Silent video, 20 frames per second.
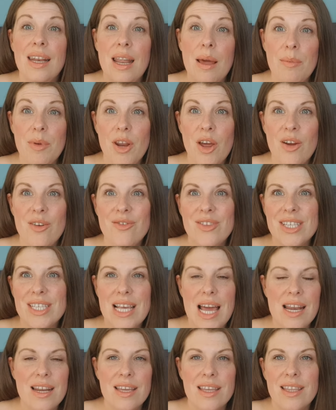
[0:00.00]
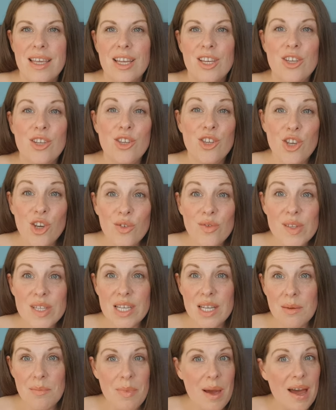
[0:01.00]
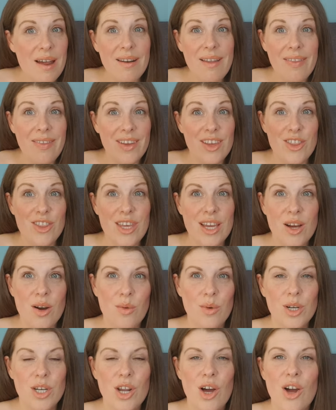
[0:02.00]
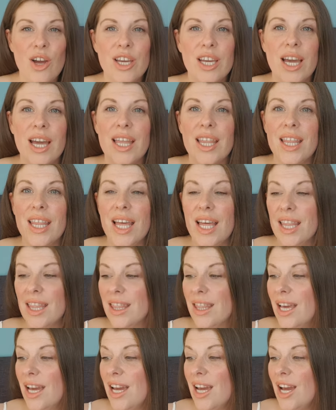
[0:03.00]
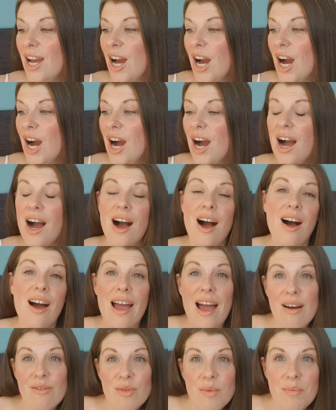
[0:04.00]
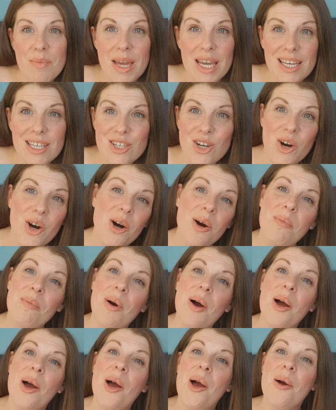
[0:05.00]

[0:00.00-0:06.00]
Let me know if there's anything you've seen in Poundland that you think I would like that I haven't picked up.